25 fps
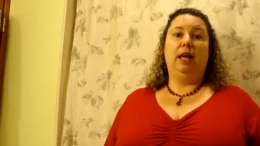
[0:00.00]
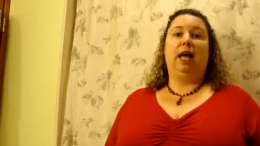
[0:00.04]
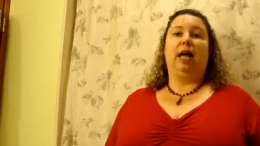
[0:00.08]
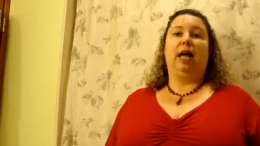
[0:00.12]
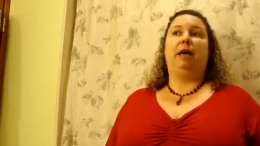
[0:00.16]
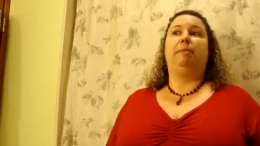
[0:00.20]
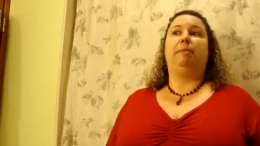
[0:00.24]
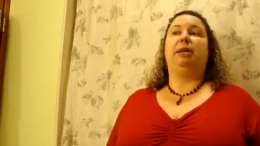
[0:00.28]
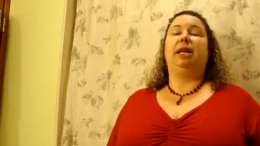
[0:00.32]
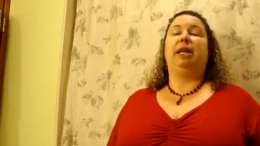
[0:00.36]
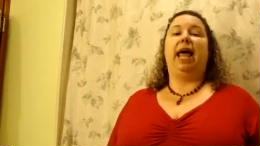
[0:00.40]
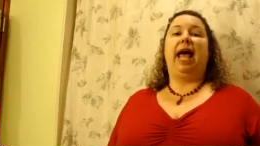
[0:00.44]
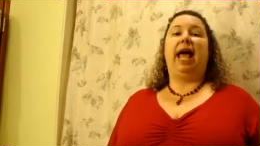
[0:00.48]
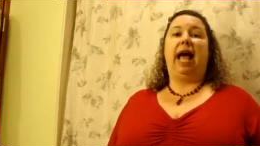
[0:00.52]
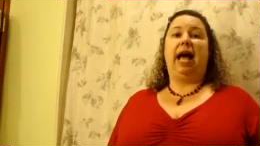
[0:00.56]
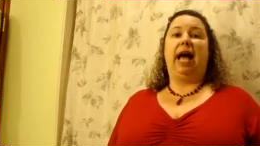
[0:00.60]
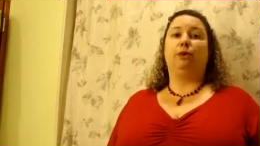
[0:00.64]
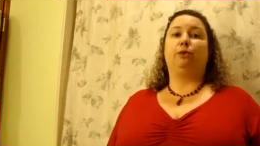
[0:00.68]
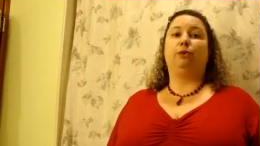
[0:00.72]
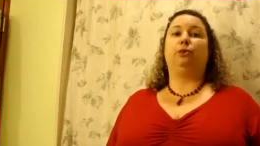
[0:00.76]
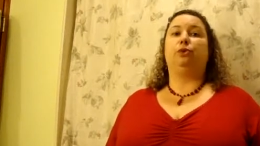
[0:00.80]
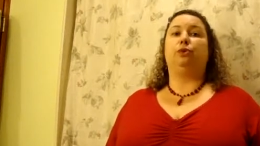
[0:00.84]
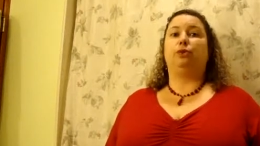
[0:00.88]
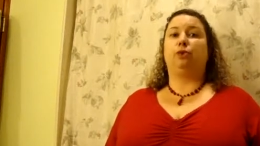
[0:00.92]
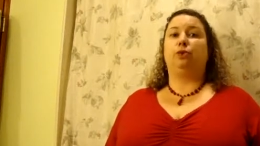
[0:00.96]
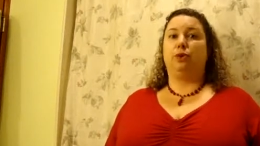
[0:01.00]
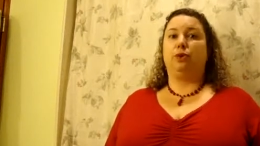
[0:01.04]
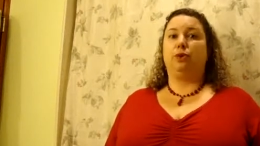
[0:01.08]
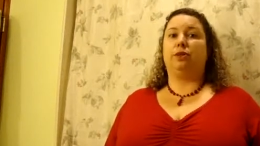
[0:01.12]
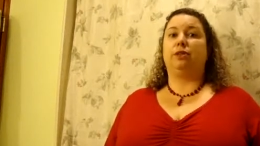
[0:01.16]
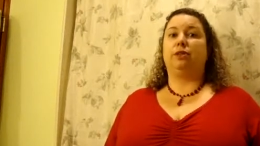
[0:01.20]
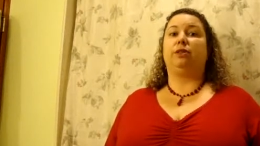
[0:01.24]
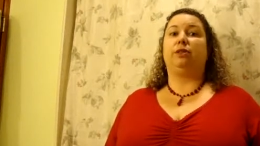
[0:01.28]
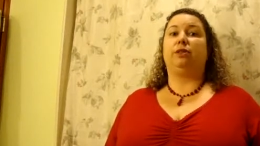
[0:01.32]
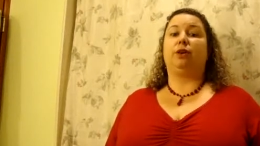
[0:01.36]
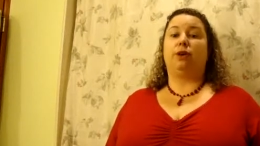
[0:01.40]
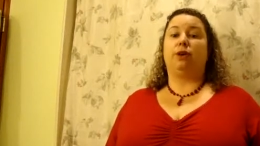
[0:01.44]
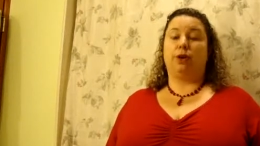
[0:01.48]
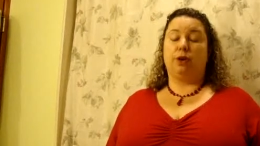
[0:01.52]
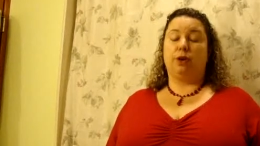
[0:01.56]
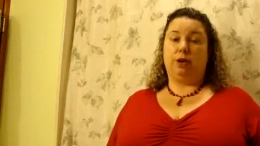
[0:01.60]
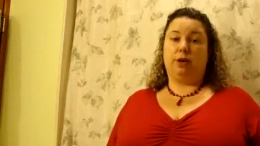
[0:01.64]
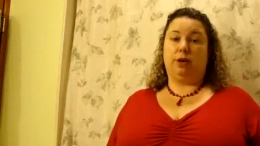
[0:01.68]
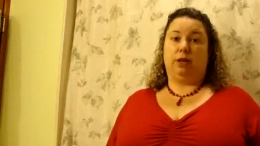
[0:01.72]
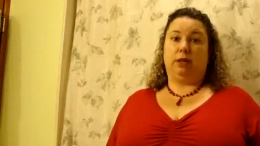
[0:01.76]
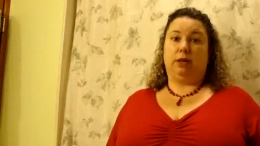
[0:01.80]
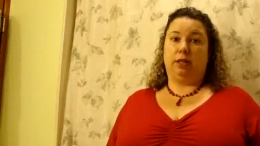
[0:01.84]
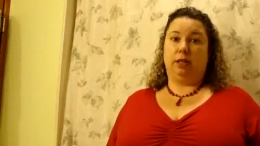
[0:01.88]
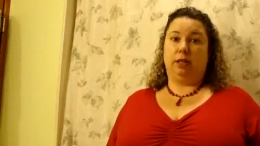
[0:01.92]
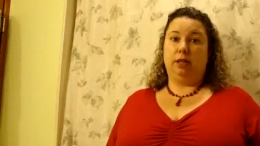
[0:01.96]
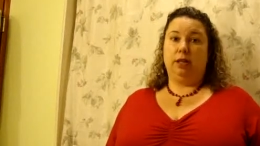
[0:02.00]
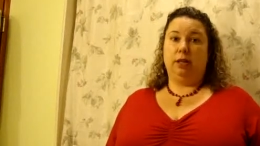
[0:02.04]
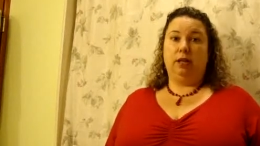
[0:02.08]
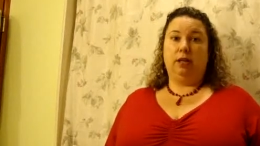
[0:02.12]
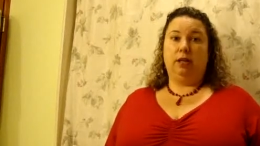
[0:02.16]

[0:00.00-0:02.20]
I am an outdoors girl.